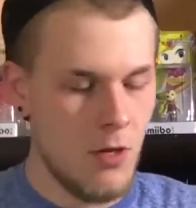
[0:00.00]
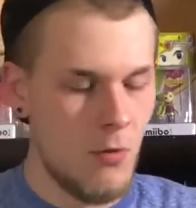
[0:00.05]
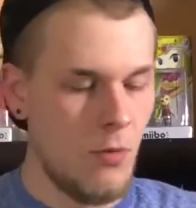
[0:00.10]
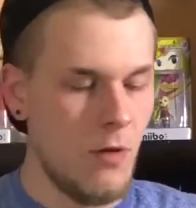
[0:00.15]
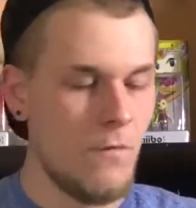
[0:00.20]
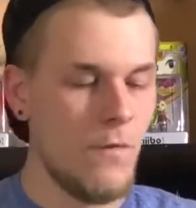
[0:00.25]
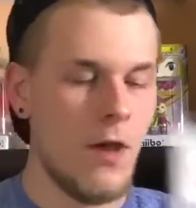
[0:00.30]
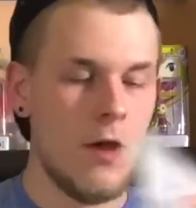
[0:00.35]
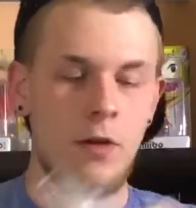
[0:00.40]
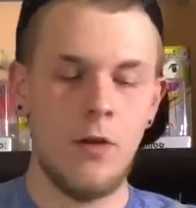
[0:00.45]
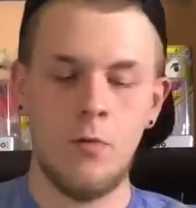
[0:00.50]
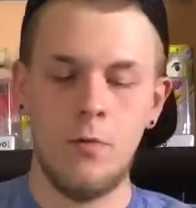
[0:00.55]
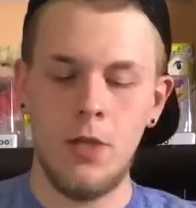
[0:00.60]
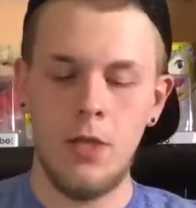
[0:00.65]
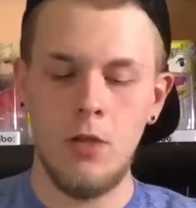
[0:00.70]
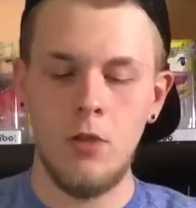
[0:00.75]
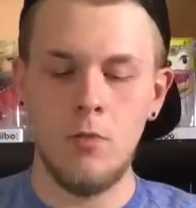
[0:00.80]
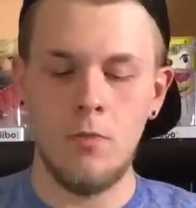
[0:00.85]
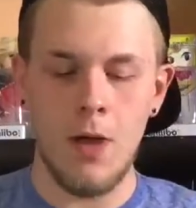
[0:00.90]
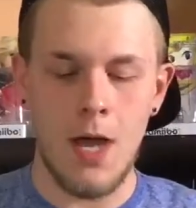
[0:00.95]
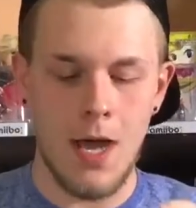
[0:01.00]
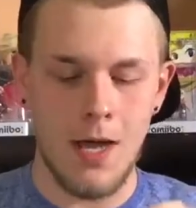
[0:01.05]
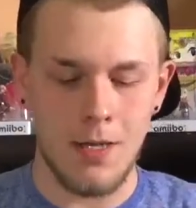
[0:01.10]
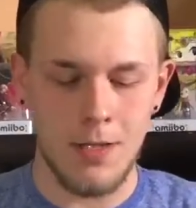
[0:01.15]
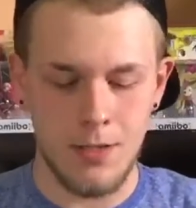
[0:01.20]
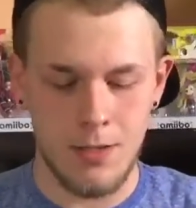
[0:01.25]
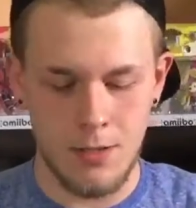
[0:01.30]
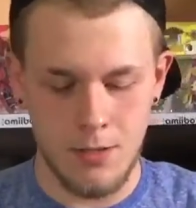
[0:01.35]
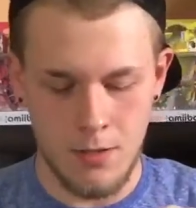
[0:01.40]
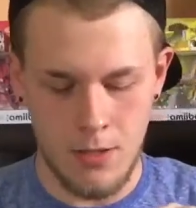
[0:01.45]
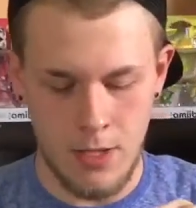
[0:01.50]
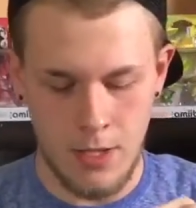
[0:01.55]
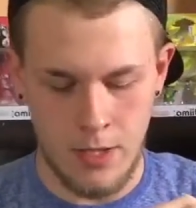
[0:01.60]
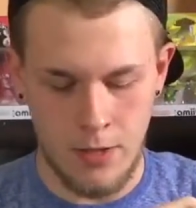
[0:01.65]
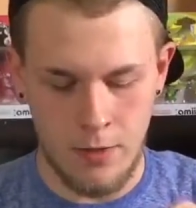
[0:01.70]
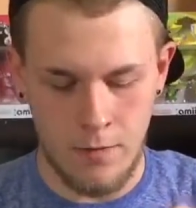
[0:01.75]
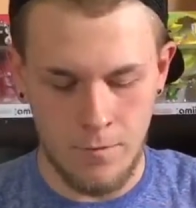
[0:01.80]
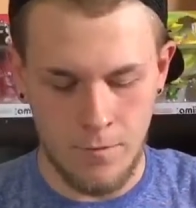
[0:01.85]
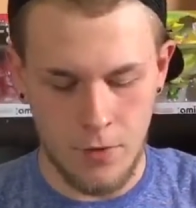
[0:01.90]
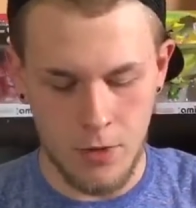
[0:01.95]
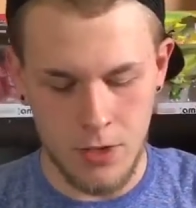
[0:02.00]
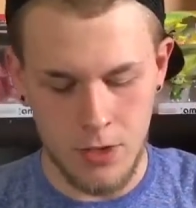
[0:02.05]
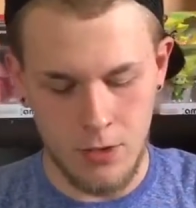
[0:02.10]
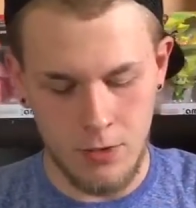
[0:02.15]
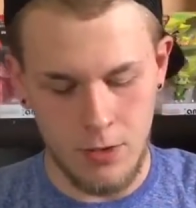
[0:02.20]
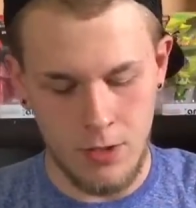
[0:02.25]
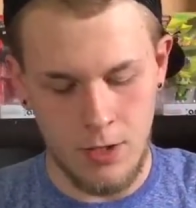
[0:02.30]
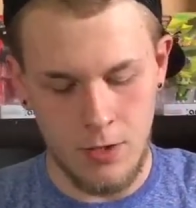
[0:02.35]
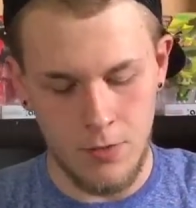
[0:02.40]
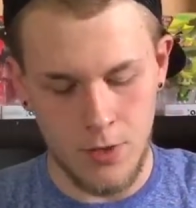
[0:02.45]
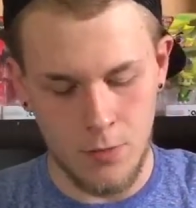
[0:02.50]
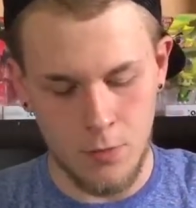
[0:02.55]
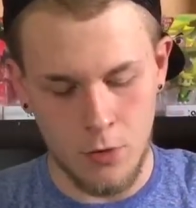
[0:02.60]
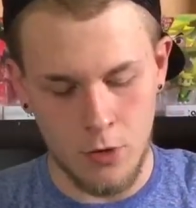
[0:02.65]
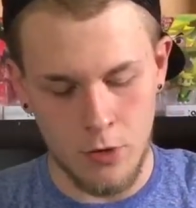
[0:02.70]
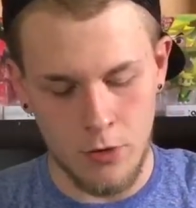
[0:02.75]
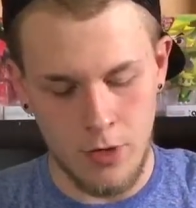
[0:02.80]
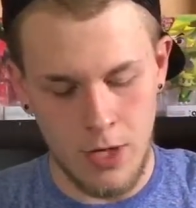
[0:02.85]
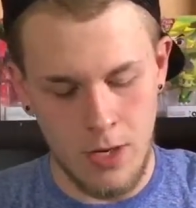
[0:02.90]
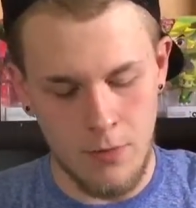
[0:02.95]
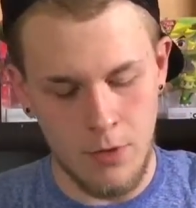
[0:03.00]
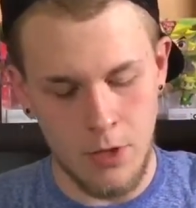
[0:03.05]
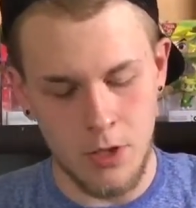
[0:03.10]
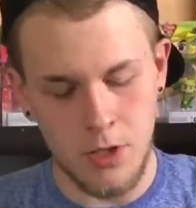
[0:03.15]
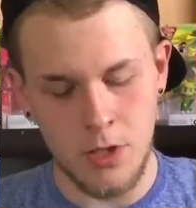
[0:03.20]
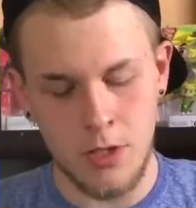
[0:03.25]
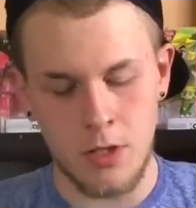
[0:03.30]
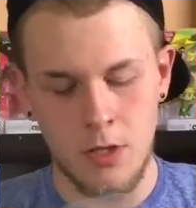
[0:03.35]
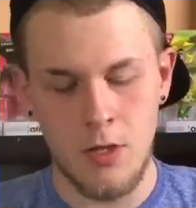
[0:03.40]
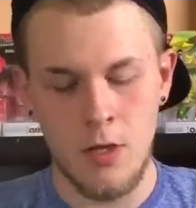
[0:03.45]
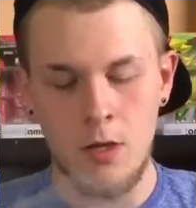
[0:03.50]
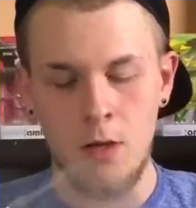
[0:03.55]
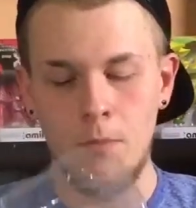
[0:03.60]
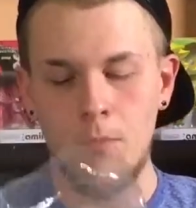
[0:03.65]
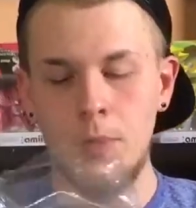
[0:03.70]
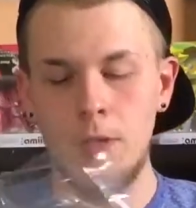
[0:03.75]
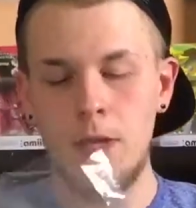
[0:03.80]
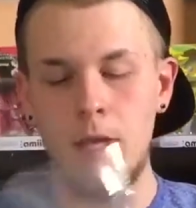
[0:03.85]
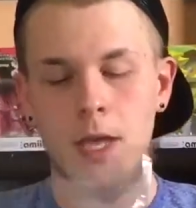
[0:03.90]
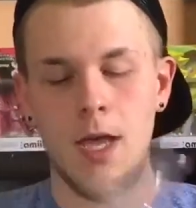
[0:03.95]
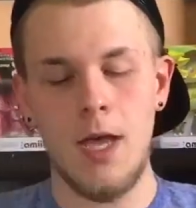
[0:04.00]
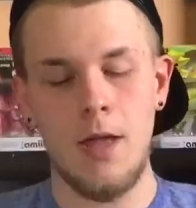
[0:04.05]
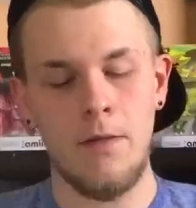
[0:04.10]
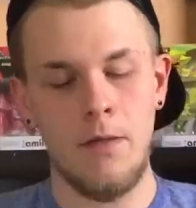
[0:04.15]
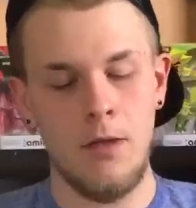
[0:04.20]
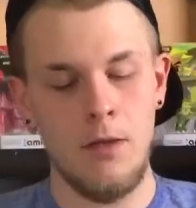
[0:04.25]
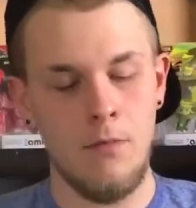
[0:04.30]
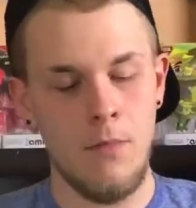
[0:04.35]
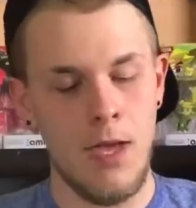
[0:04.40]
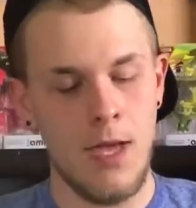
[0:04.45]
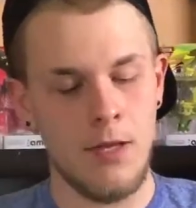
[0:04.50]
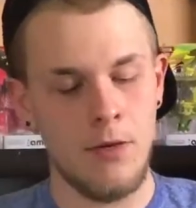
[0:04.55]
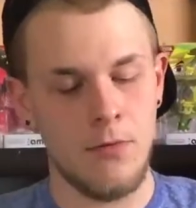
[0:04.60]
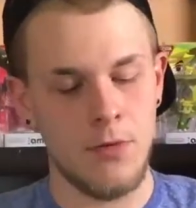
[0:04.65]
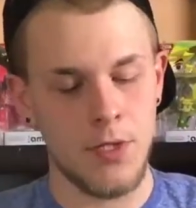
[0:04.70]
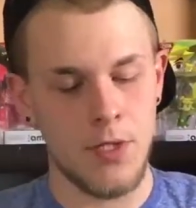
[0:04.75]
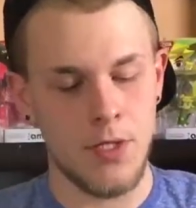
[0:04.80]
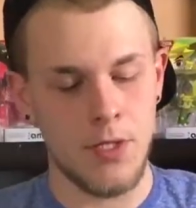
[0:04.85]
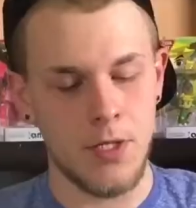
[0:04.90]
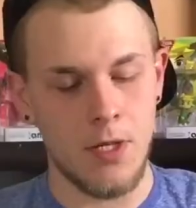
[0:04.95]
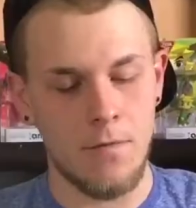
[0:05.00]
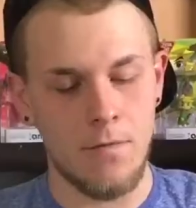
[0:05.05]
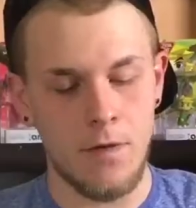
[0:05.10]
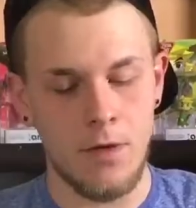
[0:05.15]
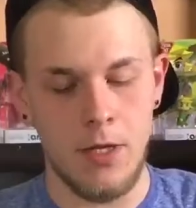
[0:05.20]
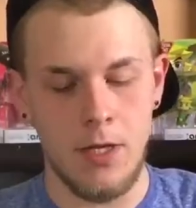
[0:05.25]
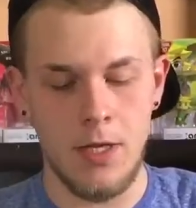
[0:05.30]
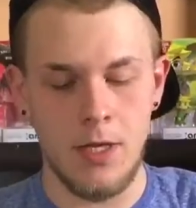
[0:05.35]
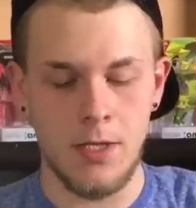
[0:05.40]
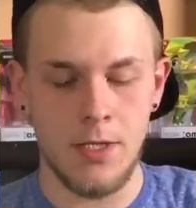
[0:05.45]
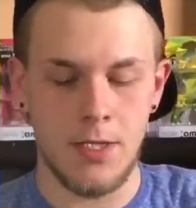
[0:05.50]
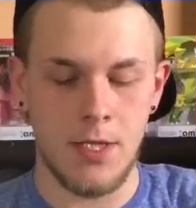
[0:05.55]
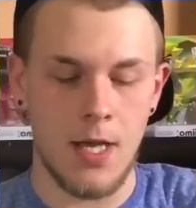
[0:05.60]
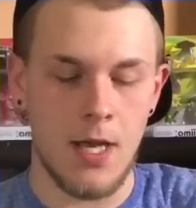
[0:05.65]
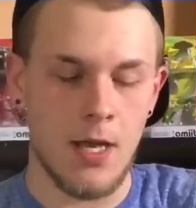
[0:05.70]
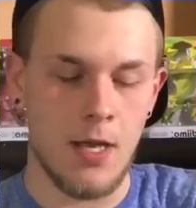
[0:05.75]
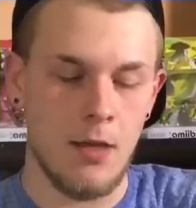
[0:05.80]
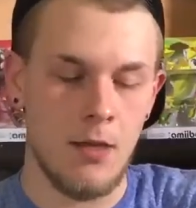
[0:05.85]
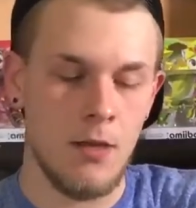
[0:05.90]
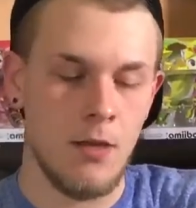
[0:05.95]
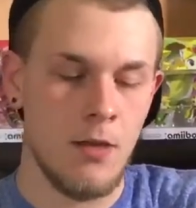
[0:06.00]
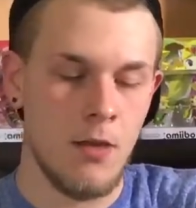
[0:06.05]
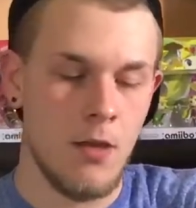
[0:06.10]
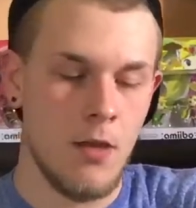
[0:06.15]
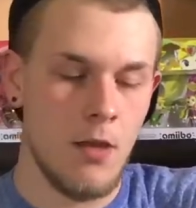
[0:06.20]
we found a Wii U box, and unfortunately it was water damaged, but they had the manuals and stuff on the inside,